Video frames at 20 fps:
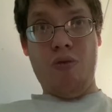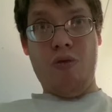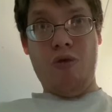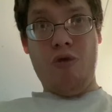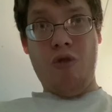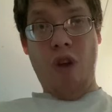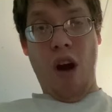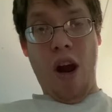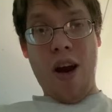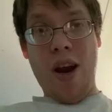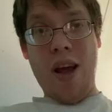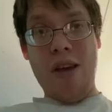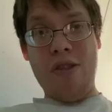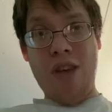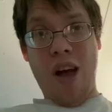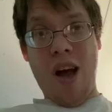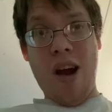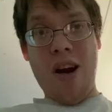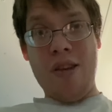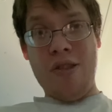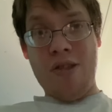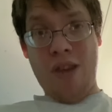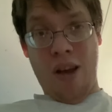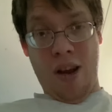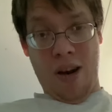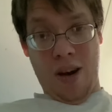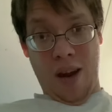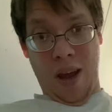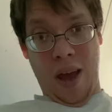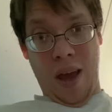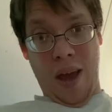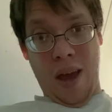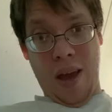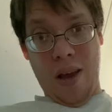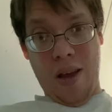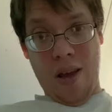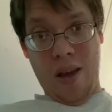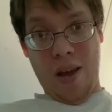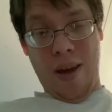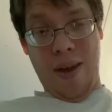Friday, Saturday, Sunday,
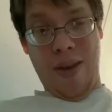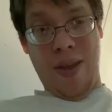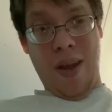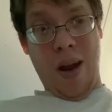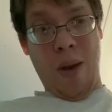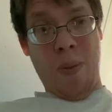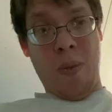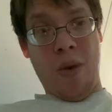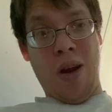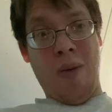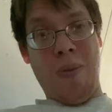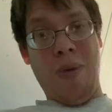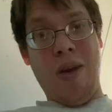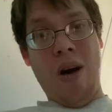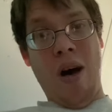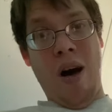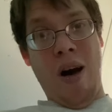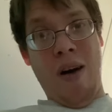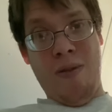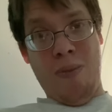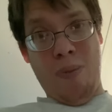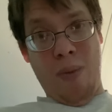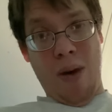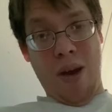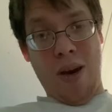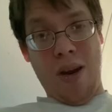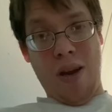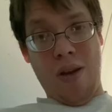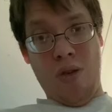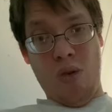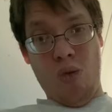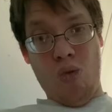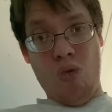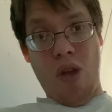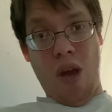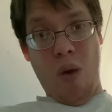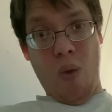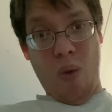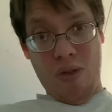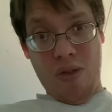and then I'm going to be off Monday,
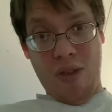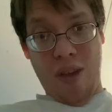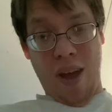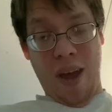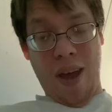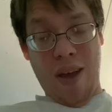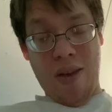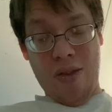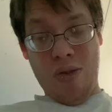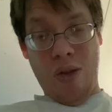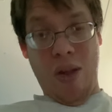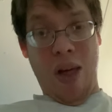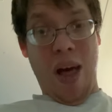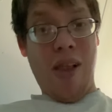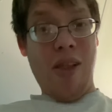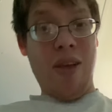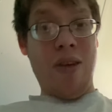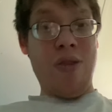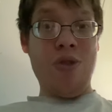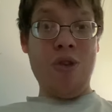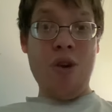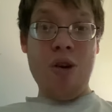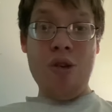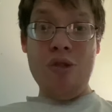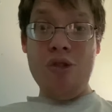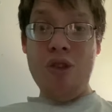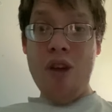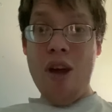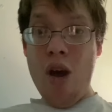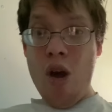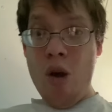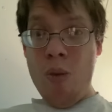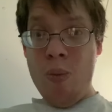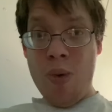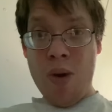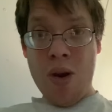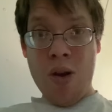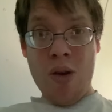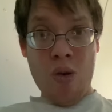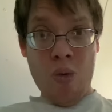Tuesday, Wednesday. So that leaves Thursday
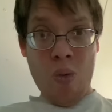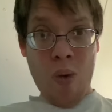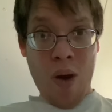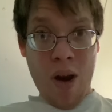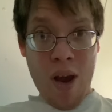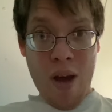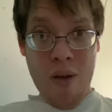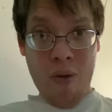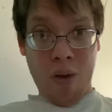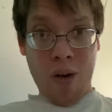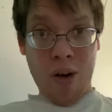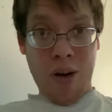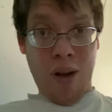open to do whatever.